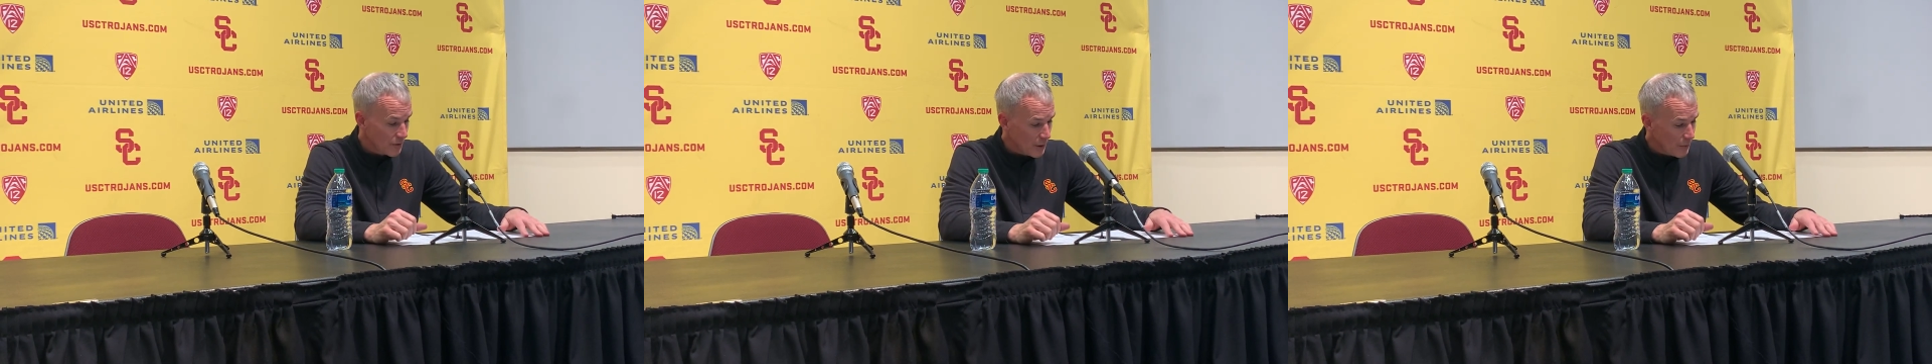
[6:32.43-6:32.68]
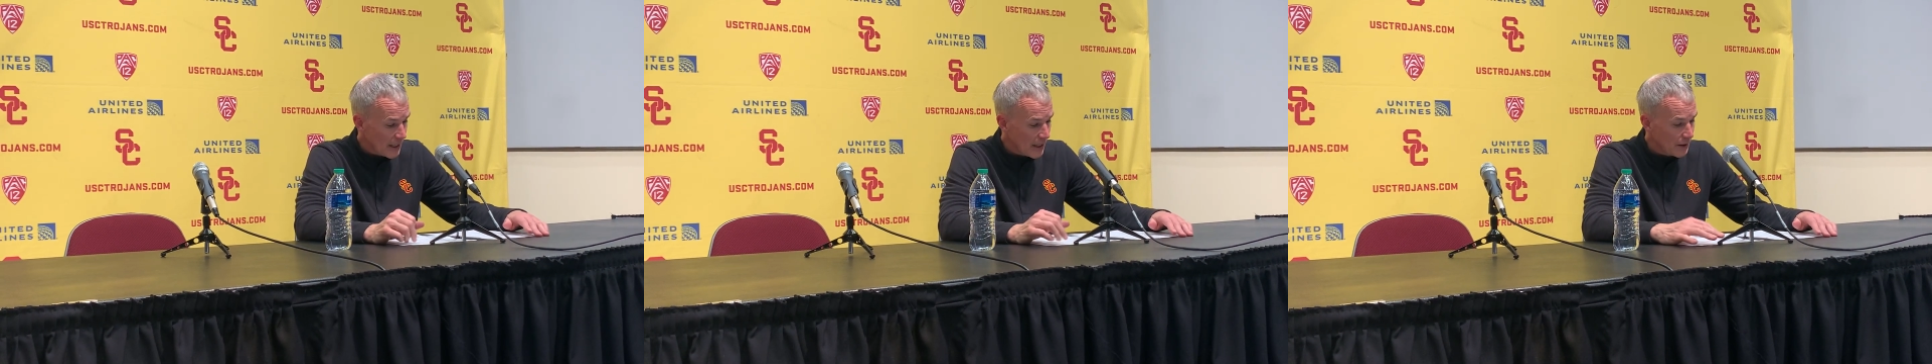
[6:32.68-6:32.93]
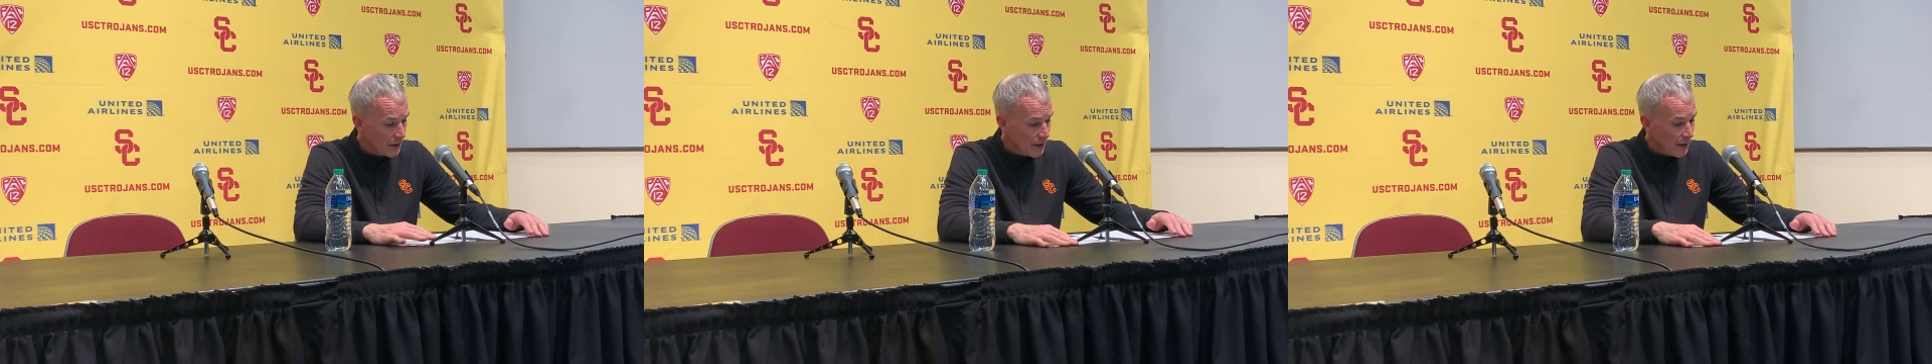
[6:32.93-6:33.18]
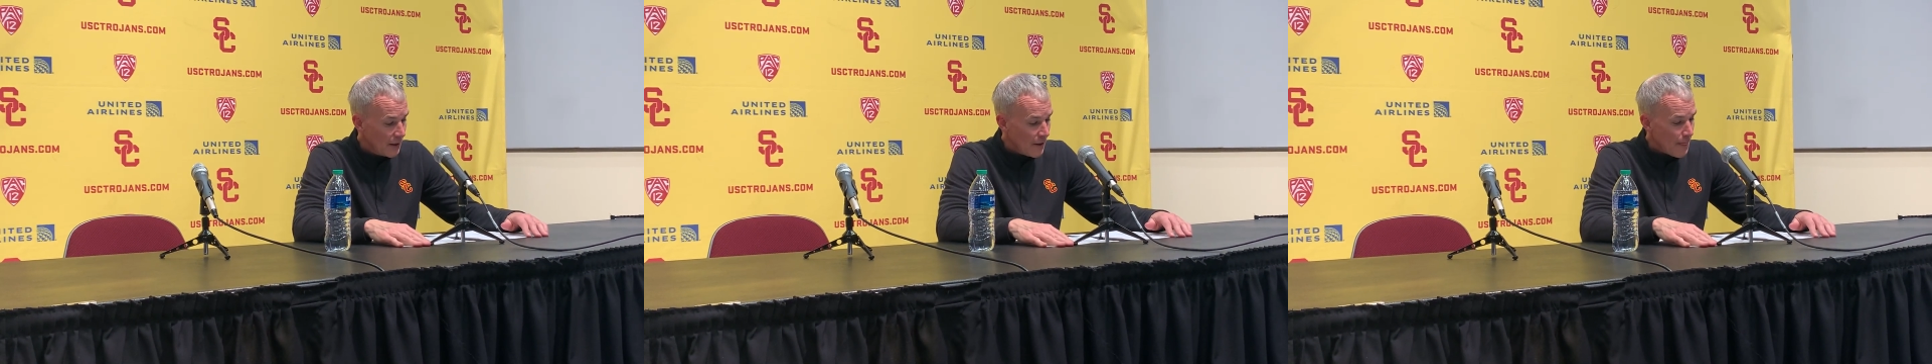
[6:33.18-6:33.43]
rebound. And
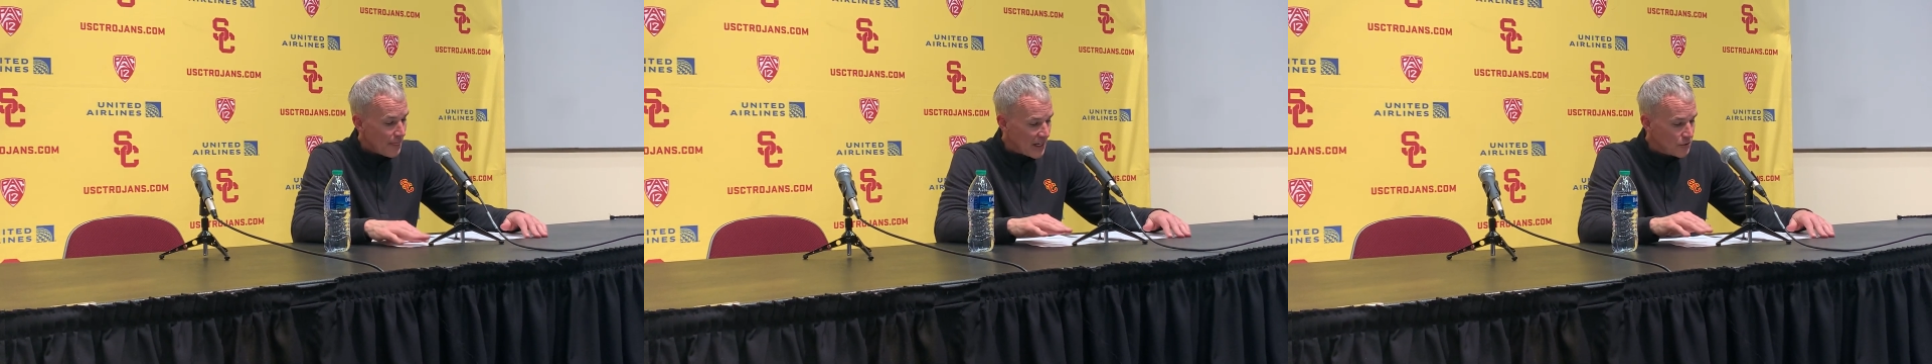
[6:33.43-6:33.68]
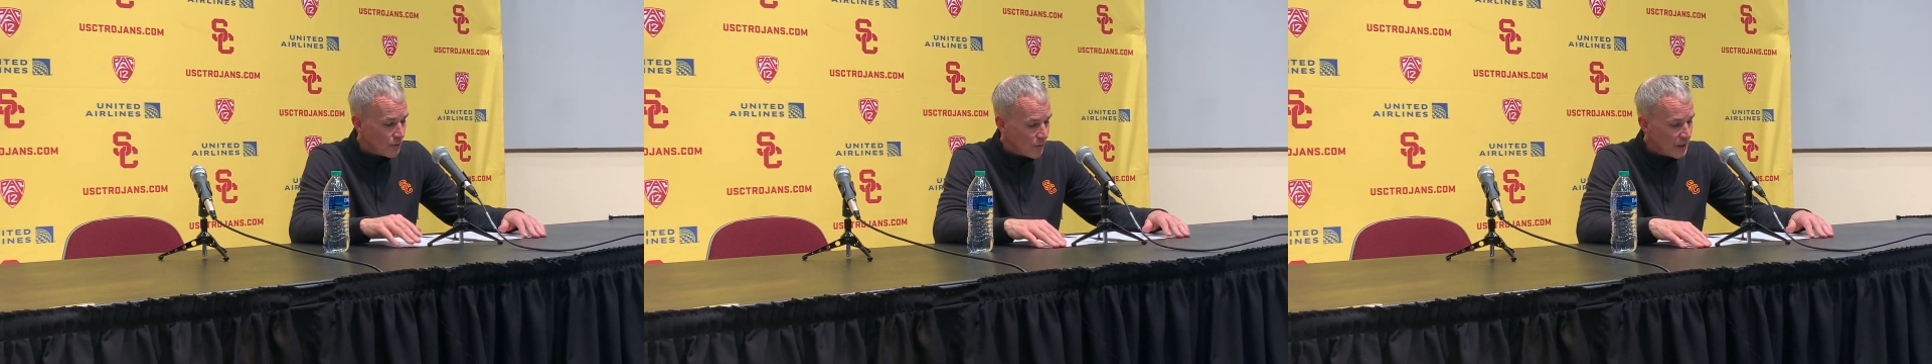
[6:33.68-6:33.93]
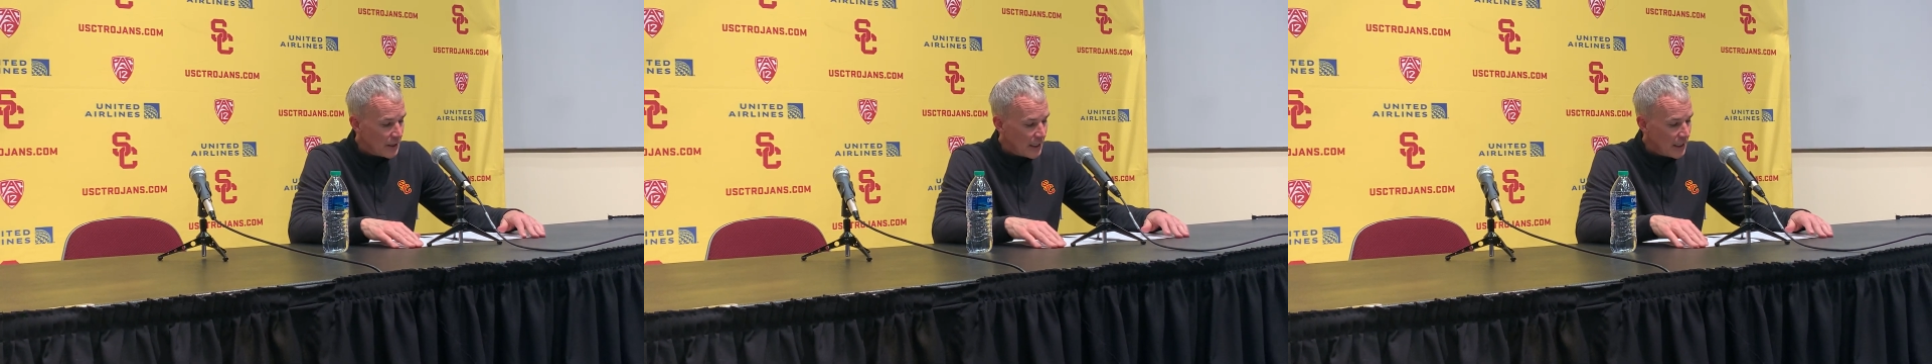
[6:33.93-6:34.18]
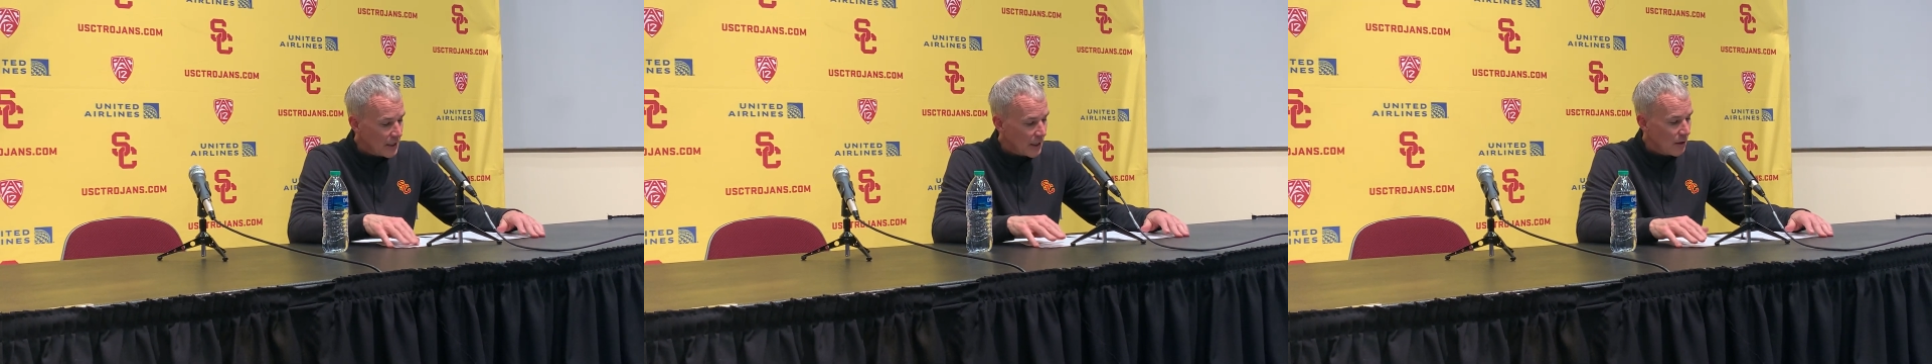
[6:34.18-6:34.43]
that's what we
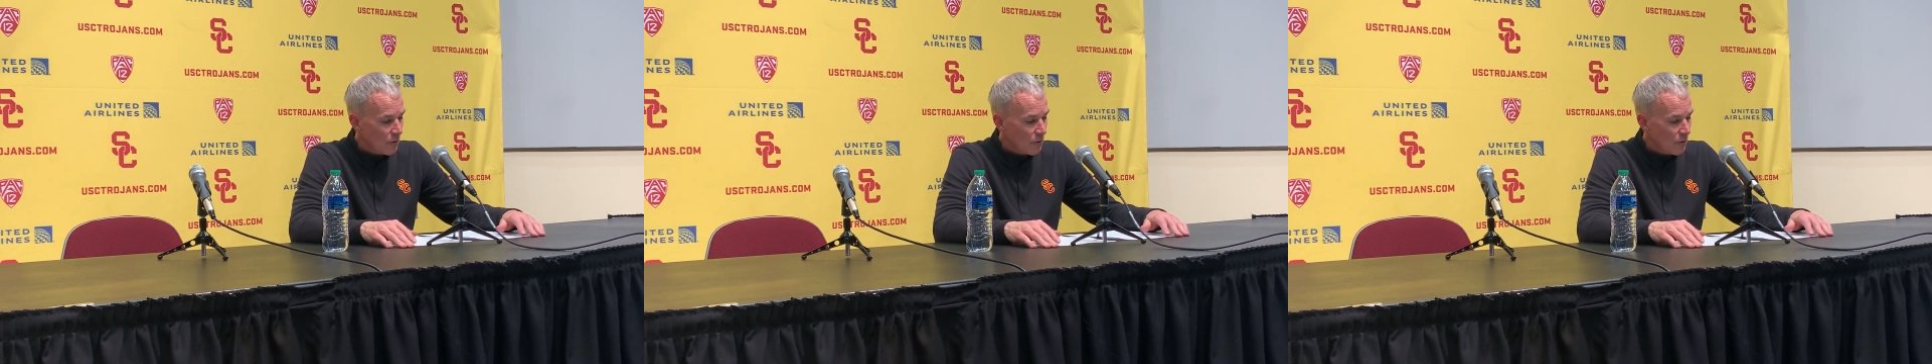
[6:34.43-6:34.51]
need.